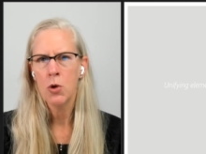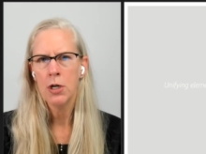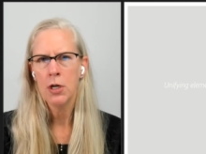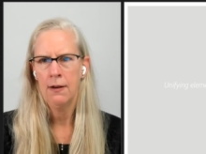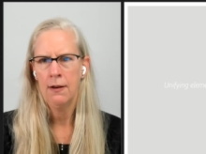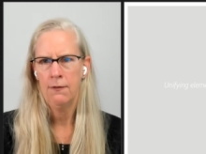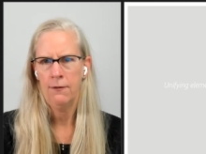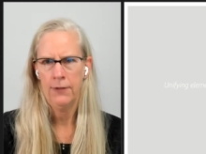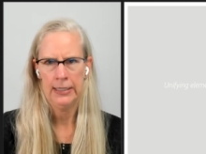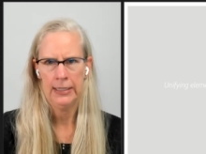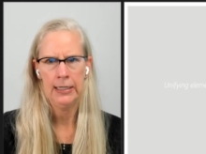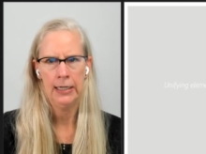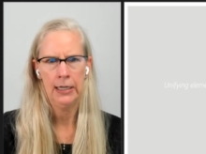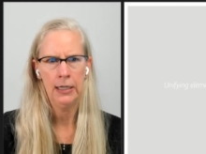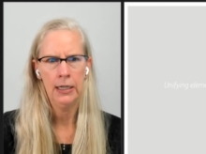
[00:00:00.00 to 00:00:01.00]
more
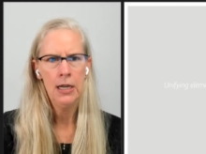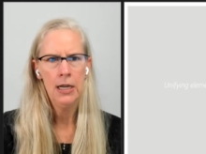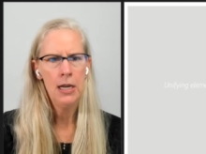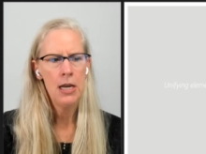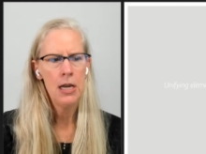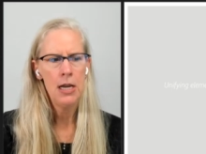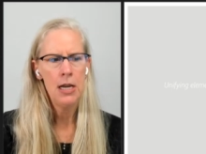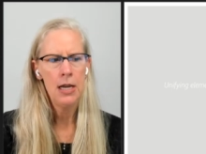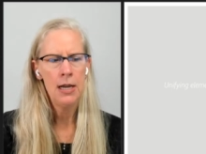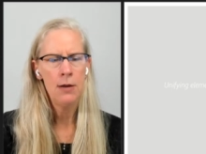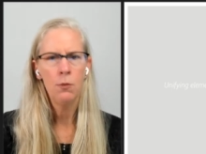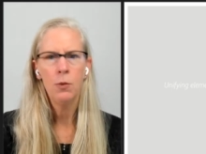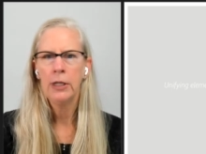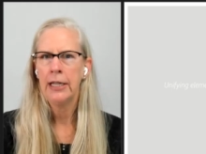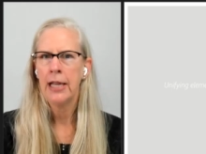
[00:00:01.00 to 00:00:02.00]
convincing,
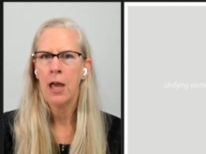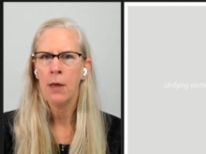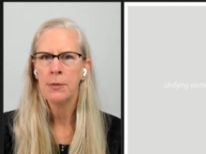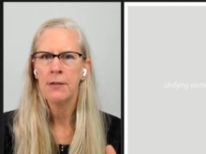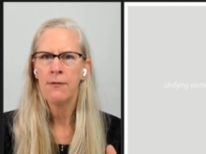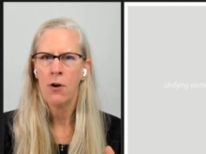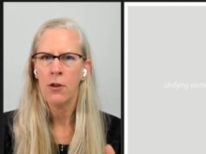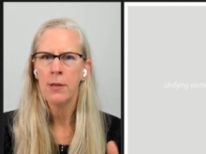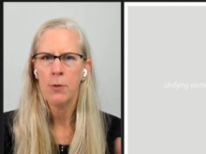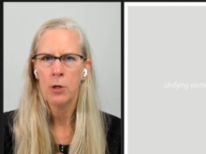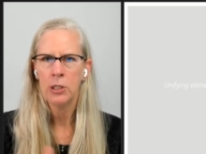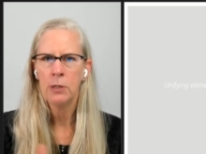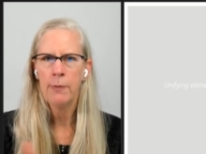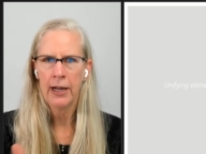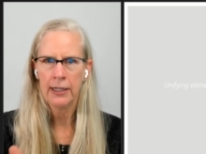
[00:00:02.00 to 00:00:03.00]
it really helps if all the
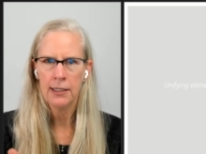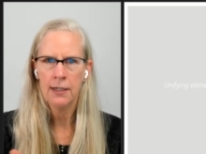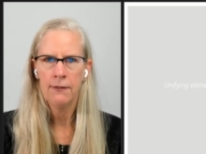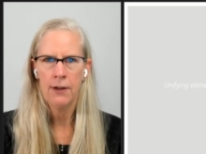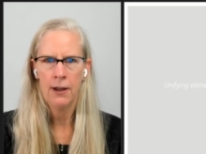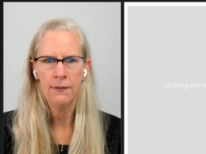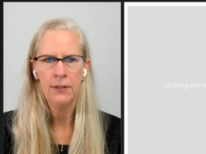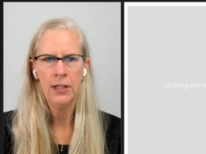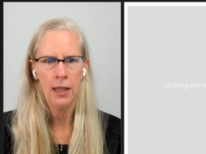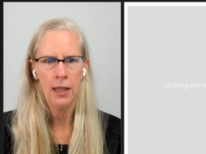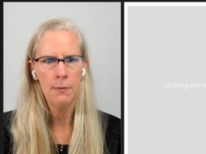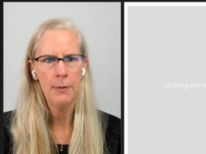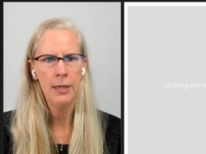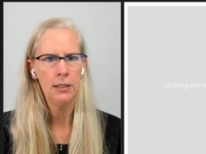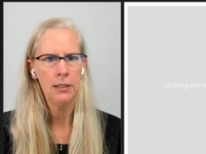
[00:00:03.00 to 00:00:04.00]
perspective of the
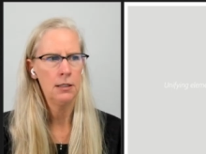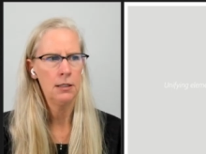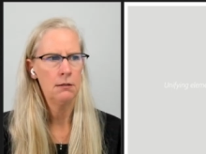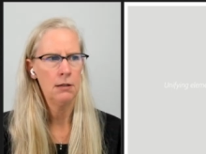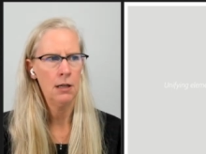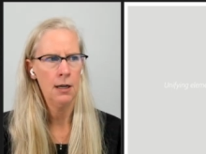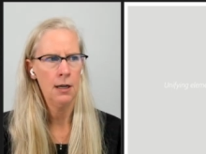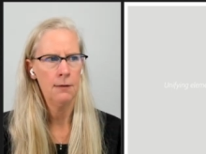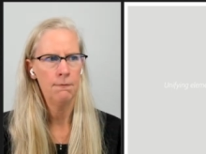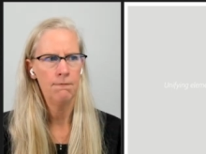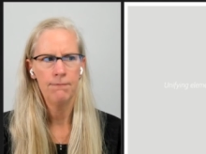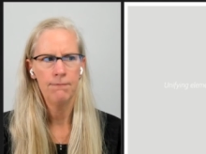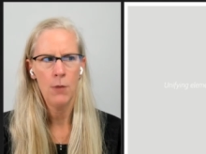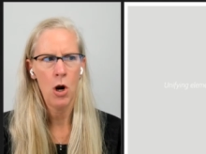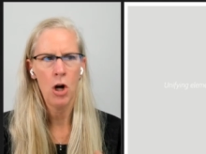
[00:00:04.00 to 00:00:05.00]
elements um,
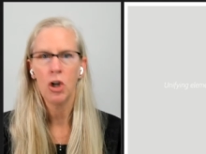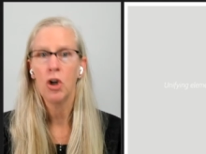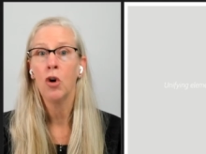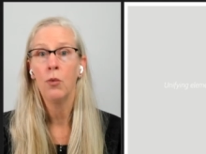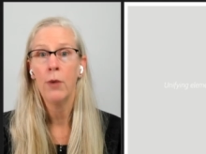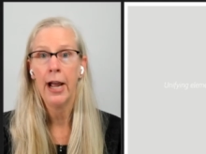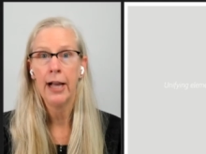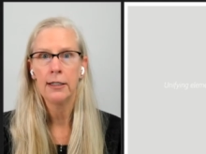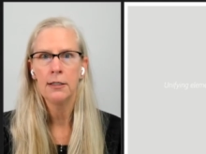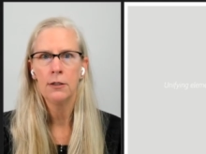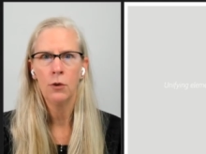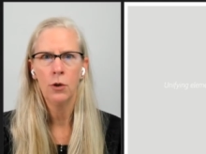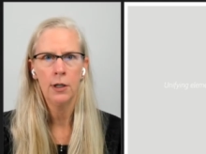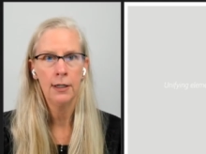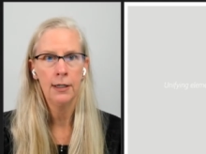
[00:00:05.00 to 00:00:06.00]
are correct,
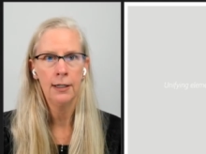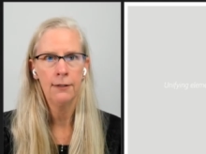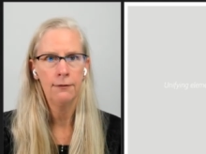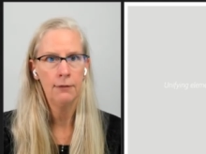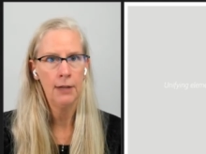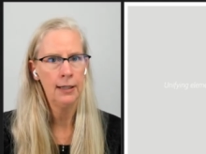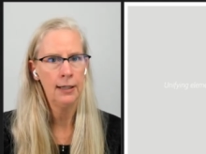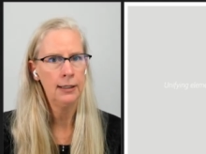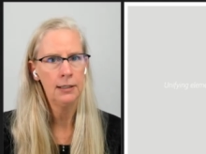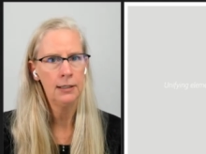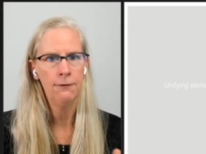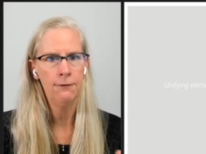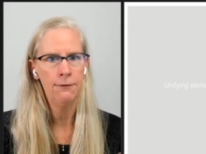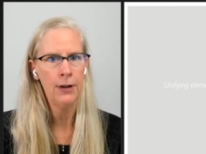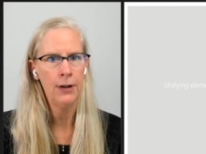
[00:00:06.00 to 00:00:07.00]
or if at
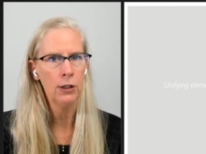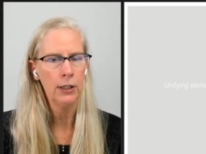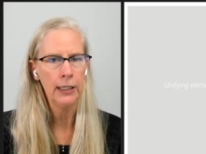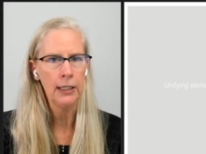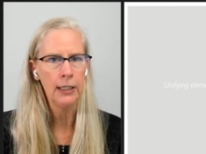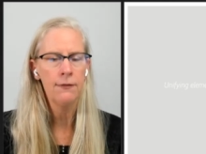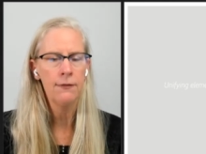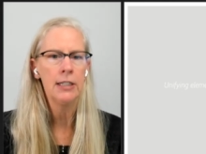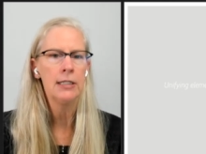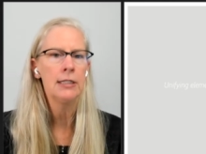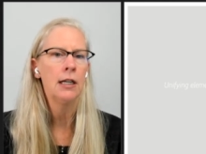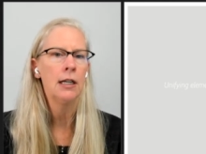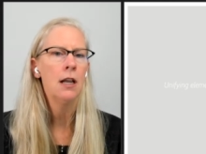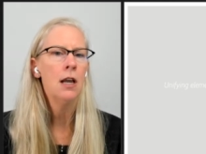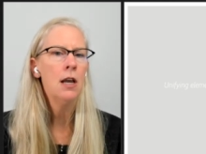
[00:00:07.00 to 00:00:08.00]
least fairly
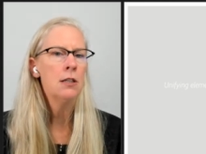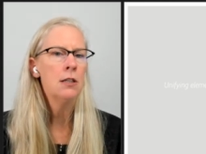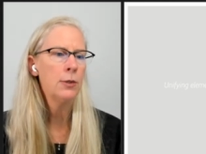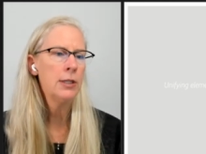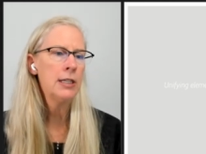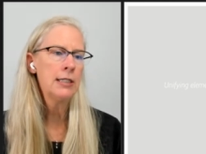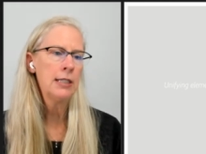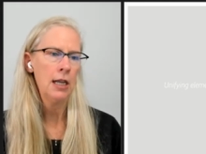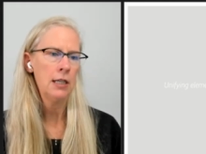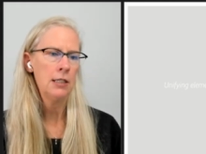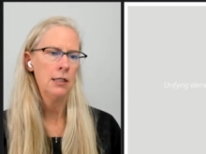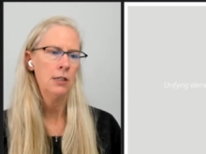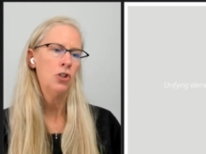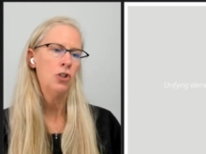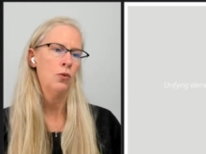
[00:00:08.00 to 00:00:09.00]
convincing. So in this case, the